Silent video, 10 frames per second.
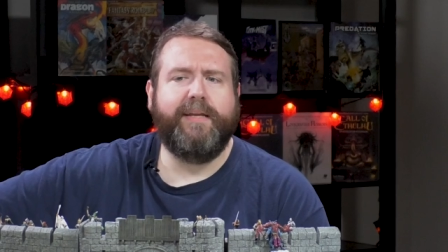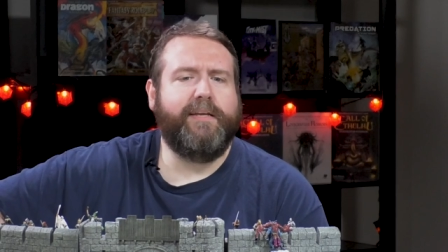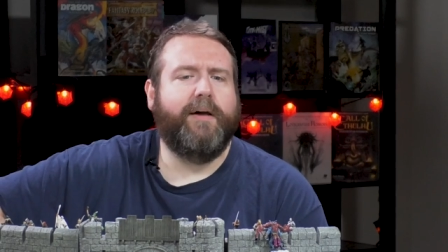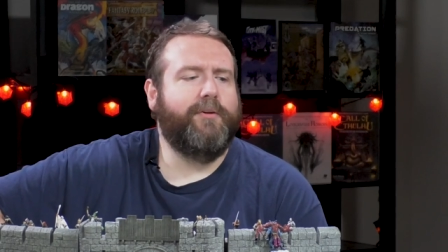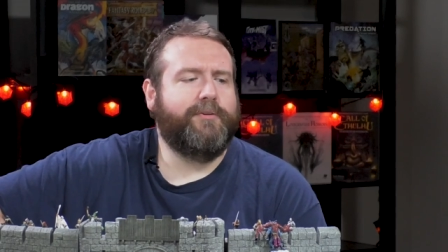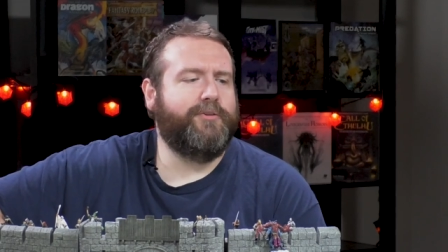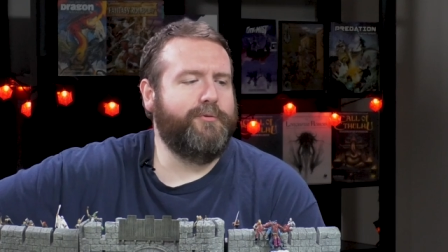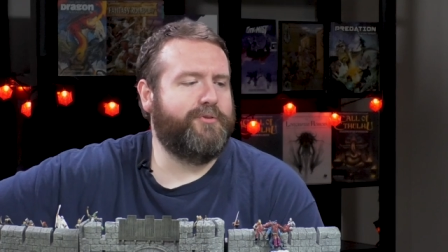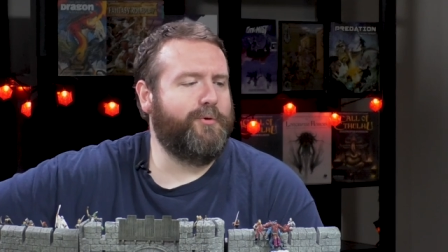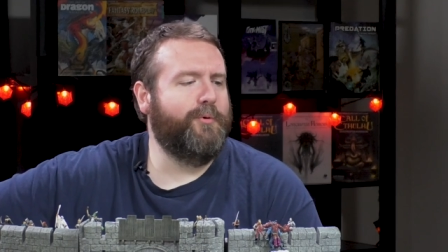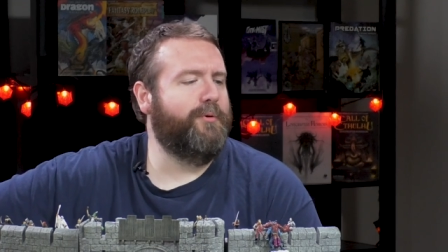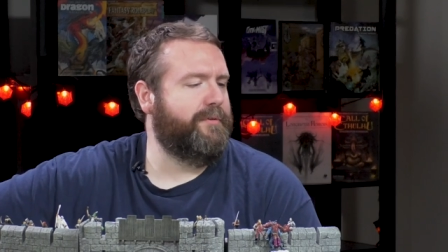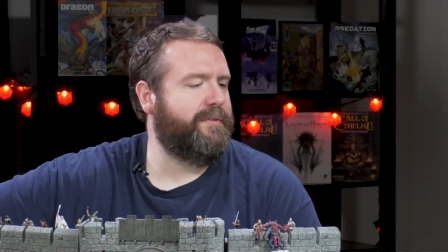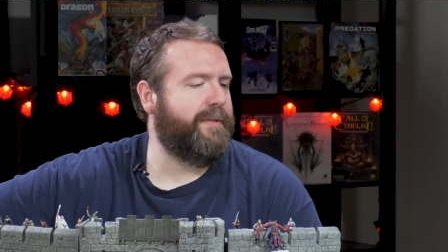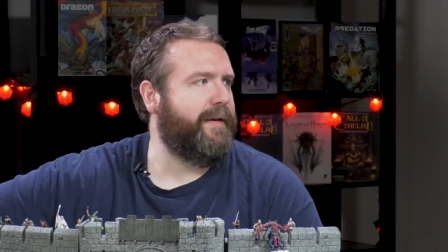any other two
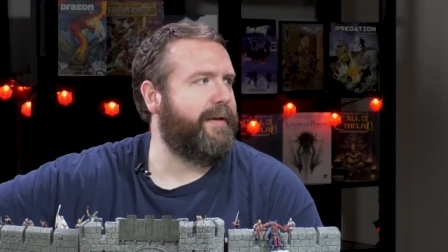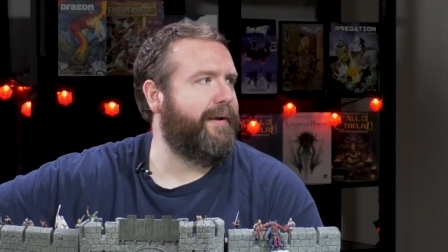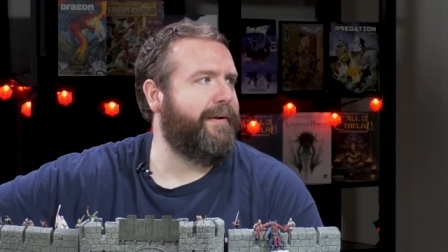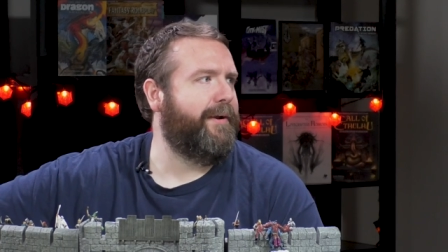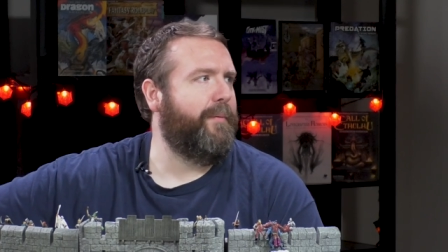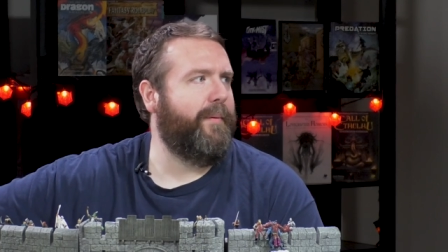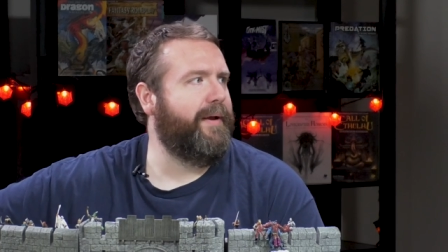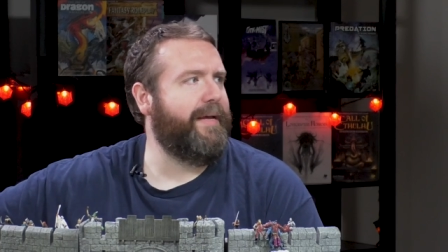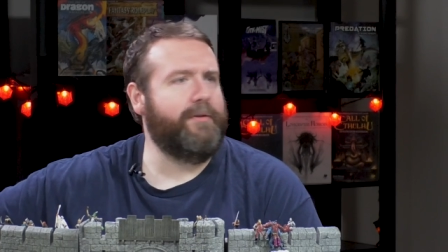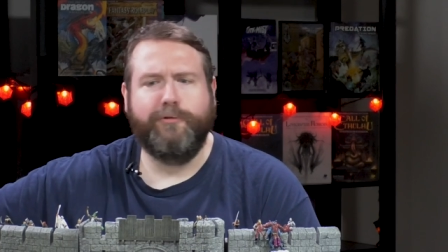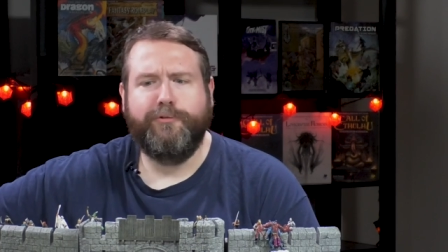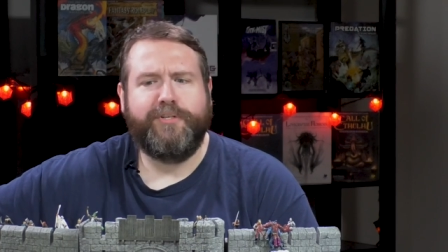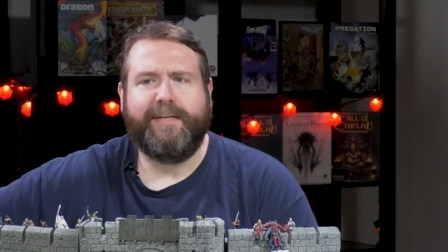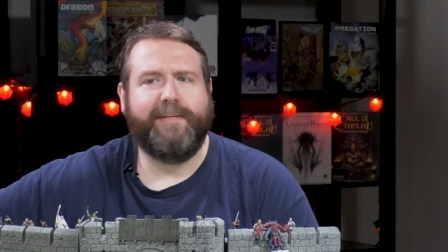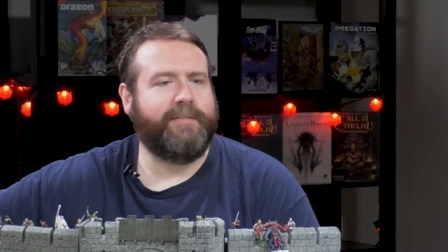schools, like, uh, you know,
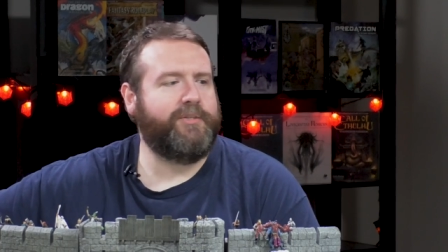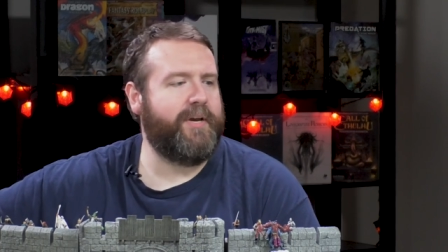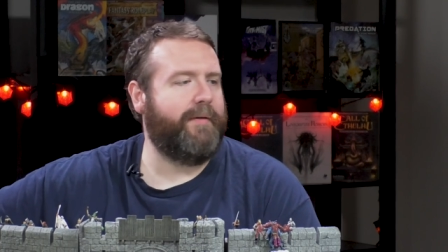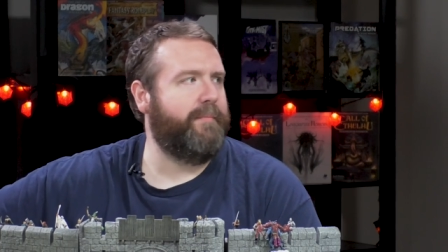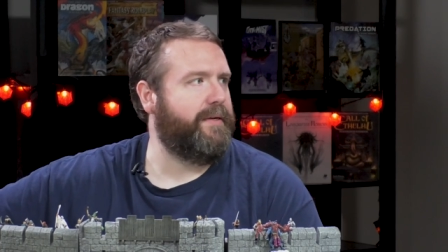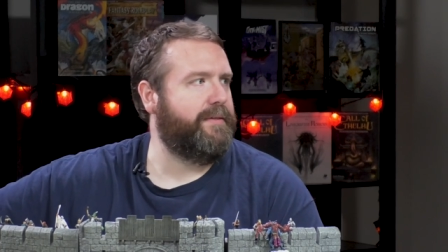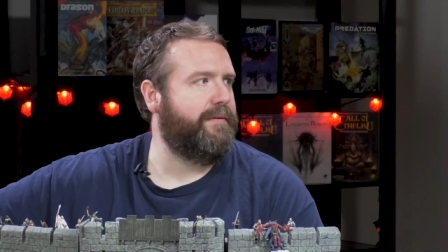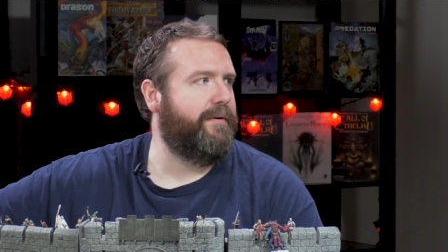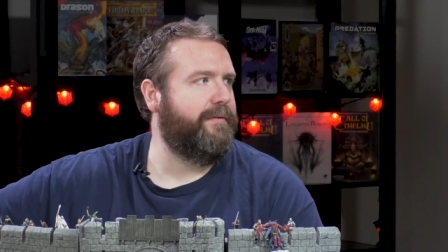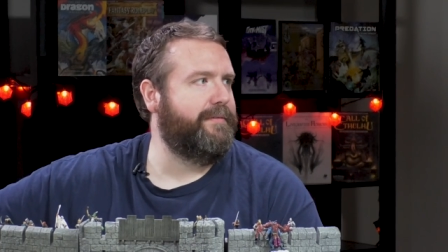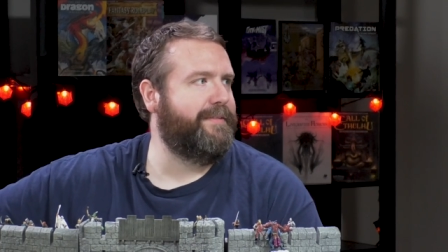illusion and enchantment are